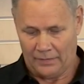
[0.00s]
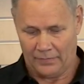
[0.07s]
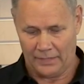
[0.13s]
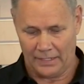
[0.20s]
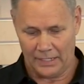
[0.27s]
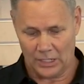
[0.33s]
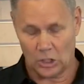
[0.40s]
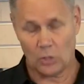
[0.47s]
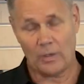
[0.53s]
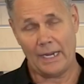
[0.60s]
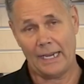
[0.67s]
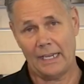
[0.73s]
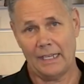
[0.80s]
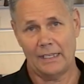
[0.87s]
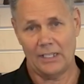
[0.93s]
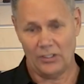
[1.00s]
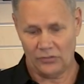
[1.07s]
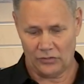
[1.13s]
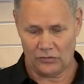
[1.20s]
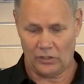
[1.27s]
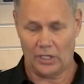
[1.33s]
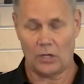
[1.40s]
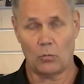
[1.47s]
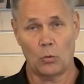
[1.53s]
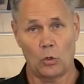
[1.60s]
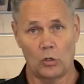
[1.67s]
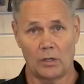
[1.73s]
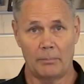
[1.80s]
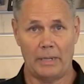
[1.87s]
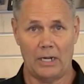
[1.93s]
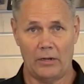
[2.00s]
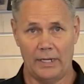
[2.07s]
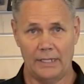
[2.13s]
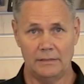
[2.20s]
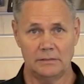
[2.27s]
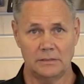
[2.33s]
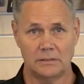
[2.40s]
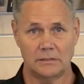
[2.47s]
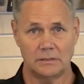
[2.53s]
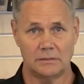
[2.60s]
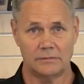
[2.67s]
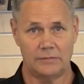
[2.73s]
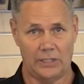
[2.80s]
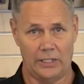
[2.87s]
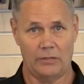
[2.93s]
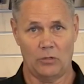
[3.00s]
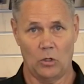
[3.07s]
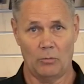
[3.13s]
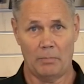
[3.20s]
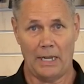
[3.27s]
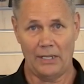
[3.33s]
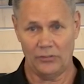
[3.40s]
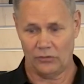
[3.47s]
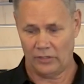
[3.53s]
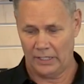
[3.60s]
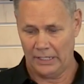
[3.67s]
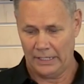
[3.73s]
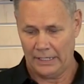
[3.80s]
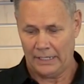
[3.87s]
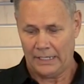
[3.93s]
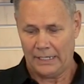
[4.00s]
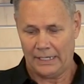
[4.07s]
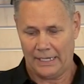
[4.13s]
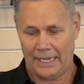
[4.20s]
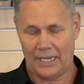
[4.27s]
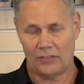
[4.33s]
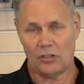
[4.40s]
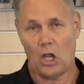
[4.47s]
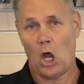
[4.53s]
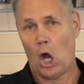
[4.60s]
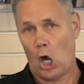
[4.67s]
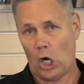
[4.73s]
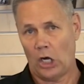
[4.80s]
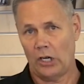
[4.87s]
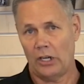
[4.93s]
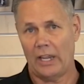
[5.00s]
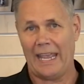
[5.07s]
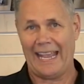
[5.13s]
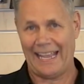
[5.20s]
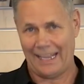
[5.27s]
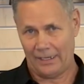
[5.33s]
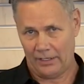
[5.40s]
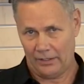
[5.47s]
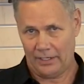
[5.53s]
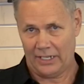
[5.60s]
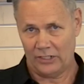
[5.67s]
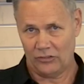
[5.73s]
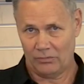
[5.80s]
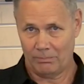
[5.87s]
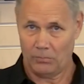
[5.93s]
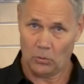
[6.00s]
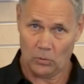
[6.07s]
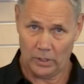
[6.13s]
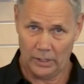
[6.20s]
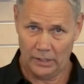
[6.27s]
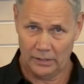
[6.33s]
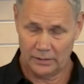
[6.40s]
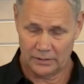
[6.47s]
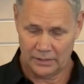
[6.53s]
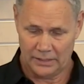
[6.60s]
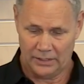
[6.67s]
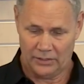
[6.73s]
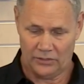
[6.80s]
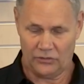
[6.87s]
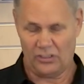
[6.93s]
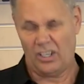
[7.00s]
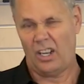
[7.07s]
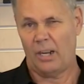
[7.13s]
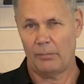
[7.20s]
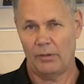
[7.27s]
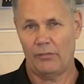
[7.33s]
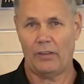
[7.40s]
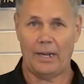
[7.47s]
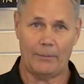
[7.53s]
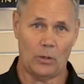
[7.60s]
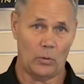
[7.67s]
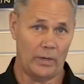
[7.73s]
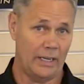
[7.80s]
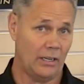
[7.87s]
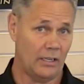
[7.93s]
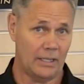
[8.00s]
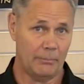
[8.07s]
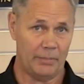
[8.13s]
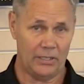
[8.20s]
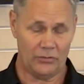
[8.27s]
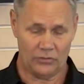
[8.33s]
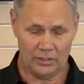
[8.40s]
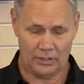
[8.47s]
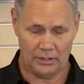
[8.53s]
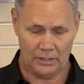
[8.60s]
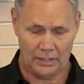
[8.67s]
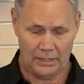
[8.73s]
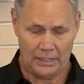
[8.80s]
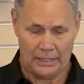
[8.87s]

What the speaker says: The crank in this has got a roller bearing, very robust. It has a hard anodized bore. There's a carbon fiber ring on the piston.